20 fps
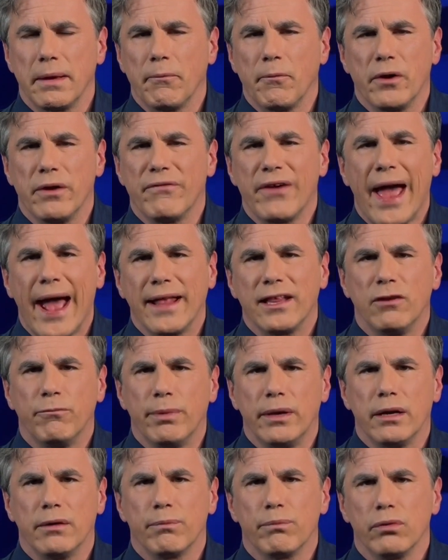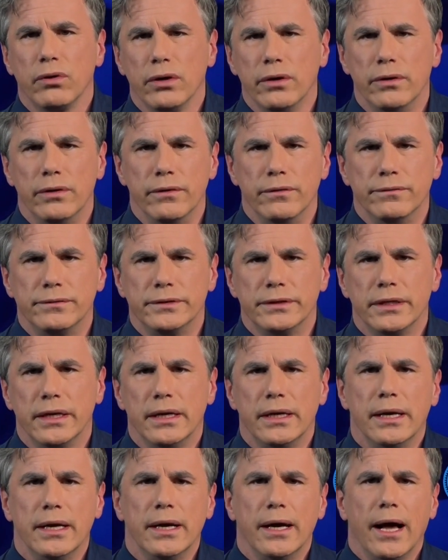would have had to have been approved
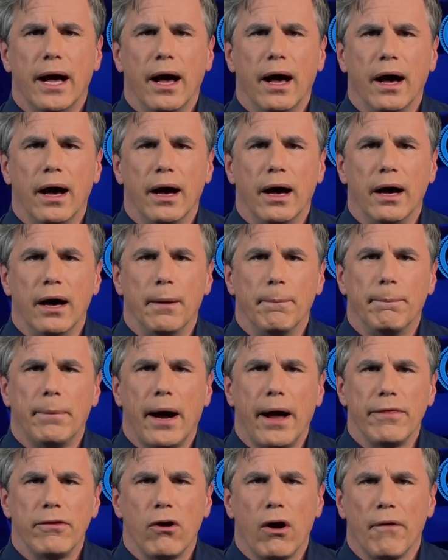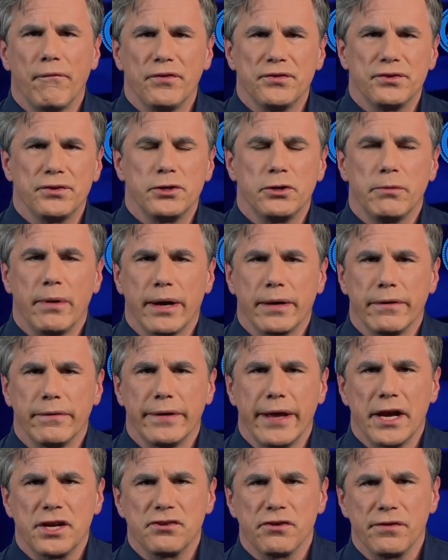uh, by the Office of Director
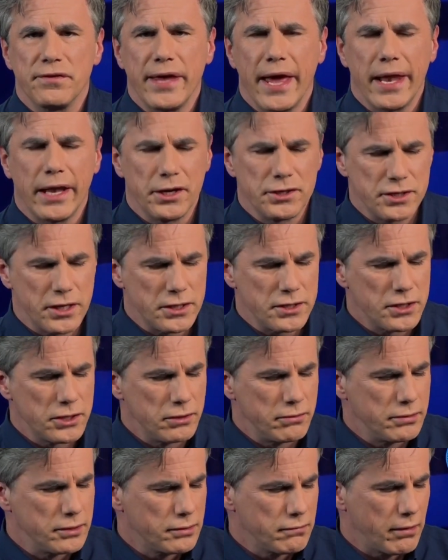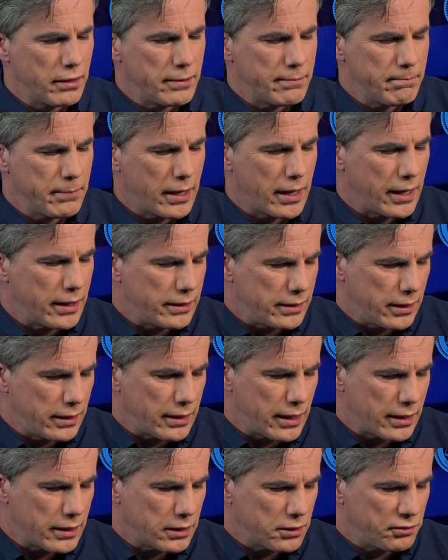of National Intelligence, who was run by the
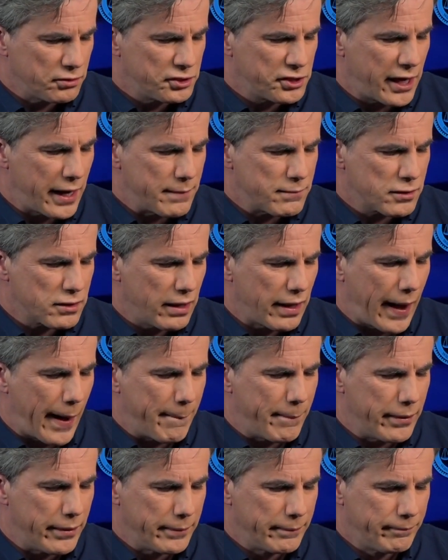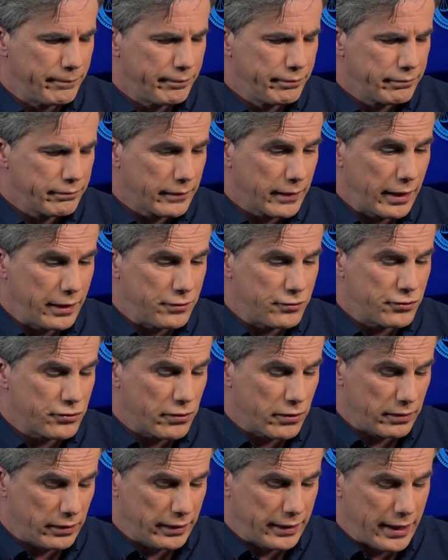unethical James Clapper. And
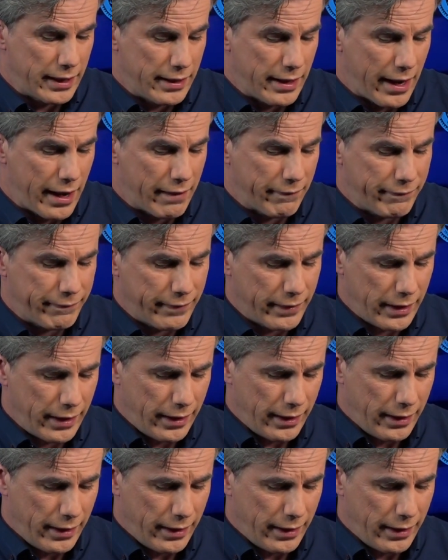certainly enough,